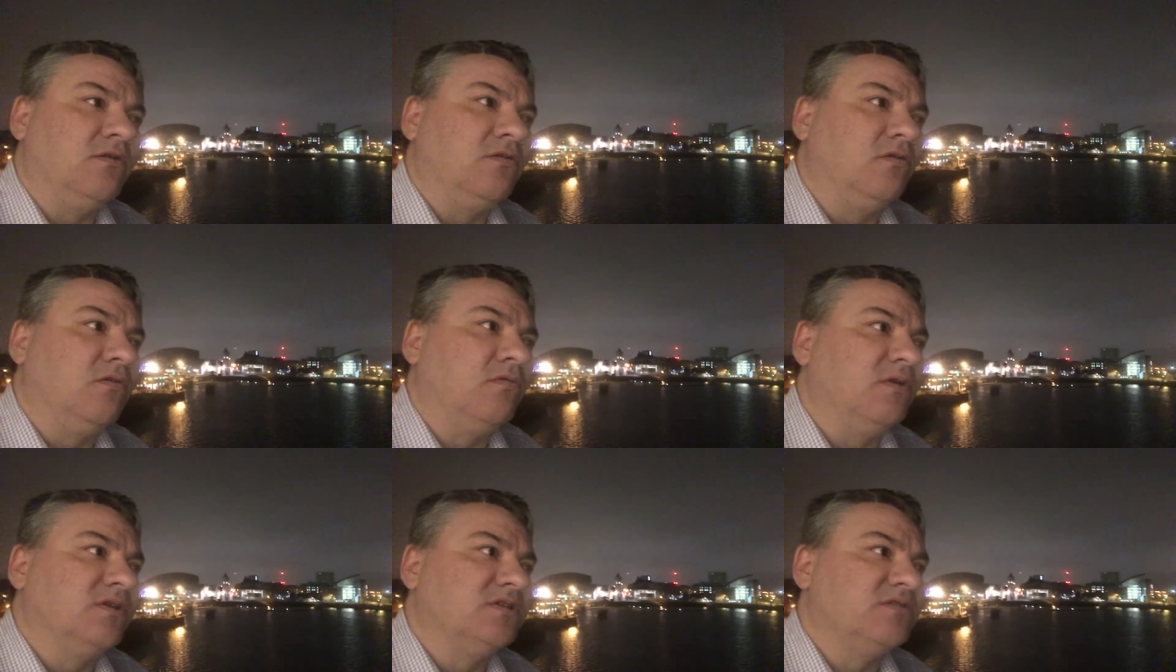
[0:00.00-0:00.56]
or
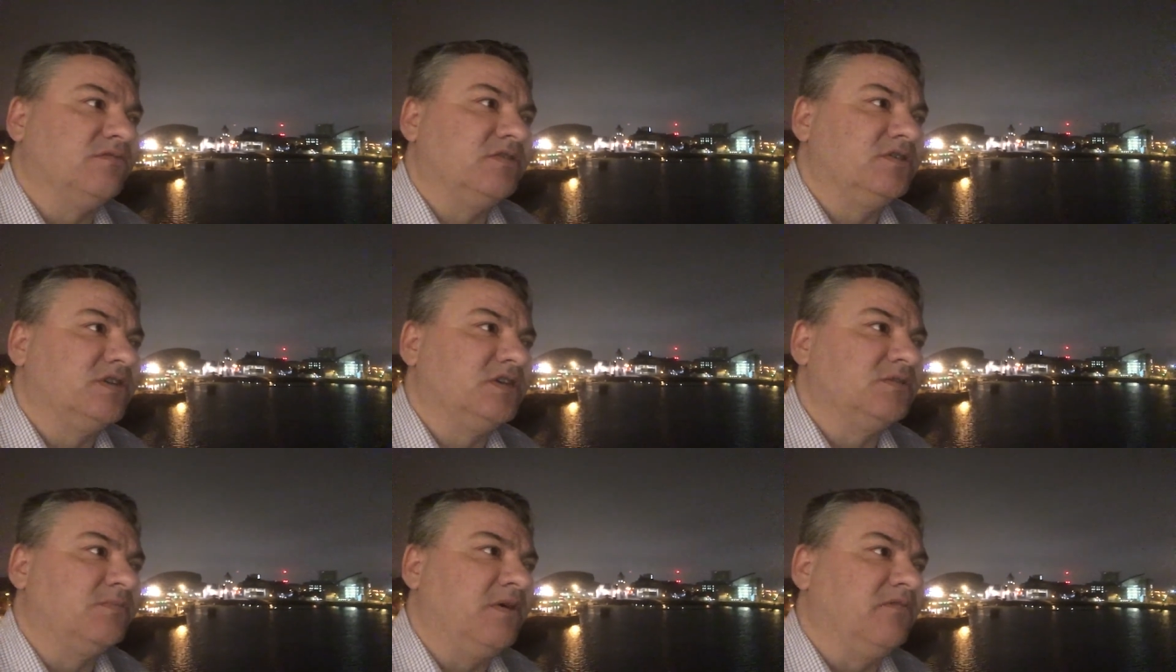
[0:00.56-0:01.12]
once every
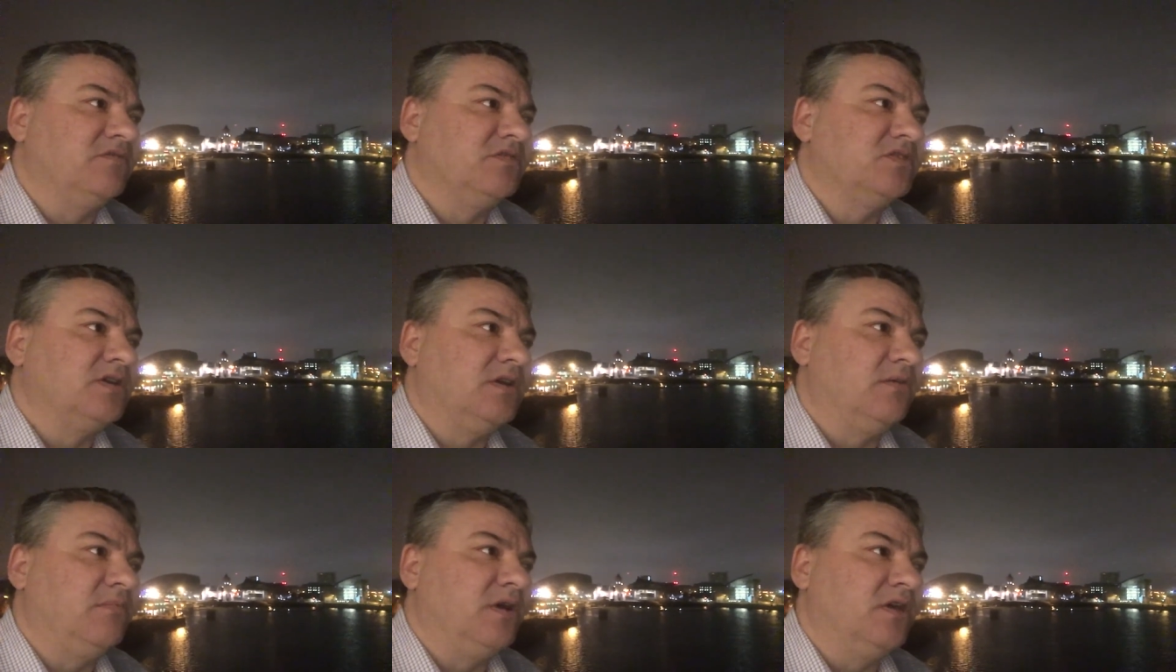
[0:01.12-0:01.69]
six months,
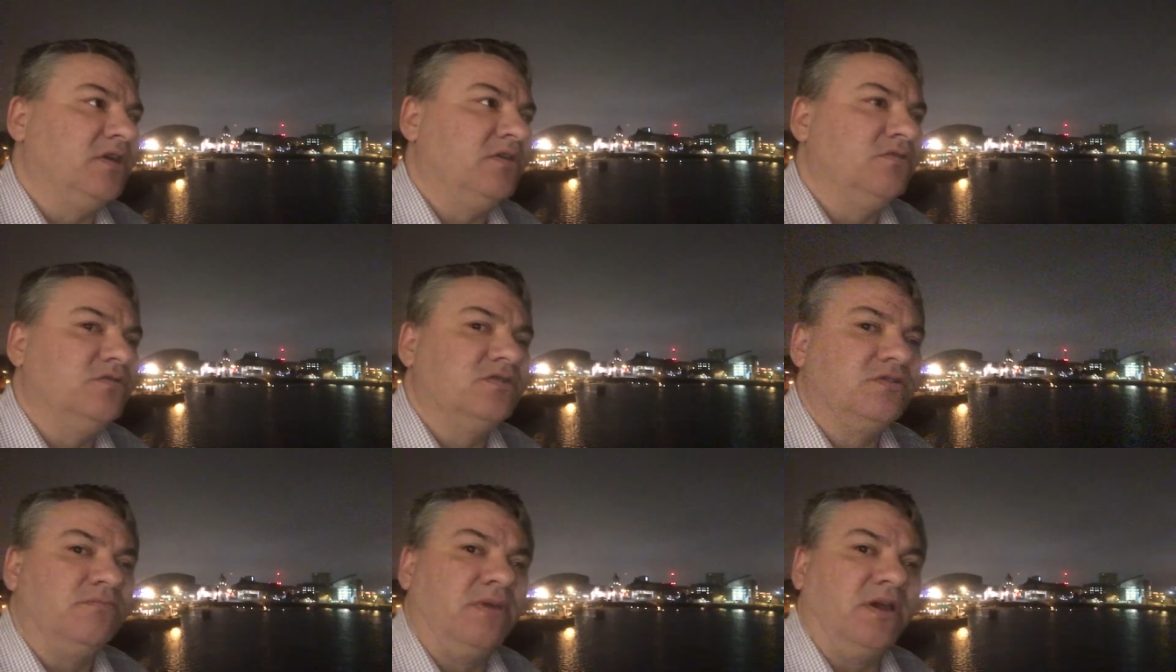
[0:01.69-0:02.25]
then I might
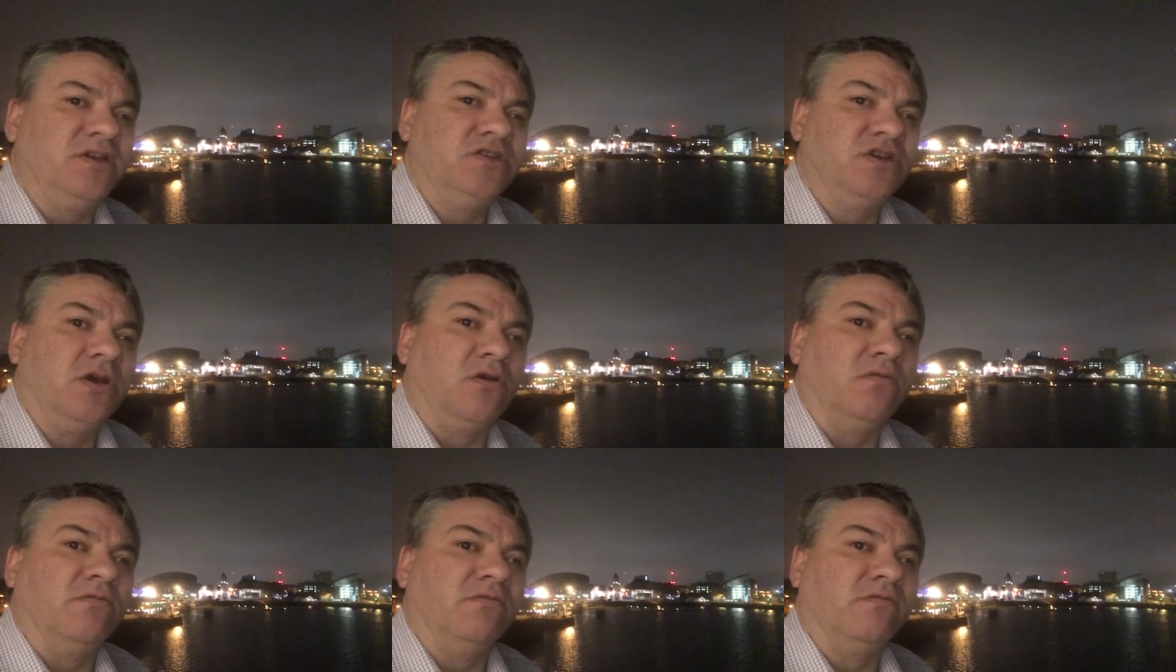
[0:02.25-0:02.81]
use a major goal.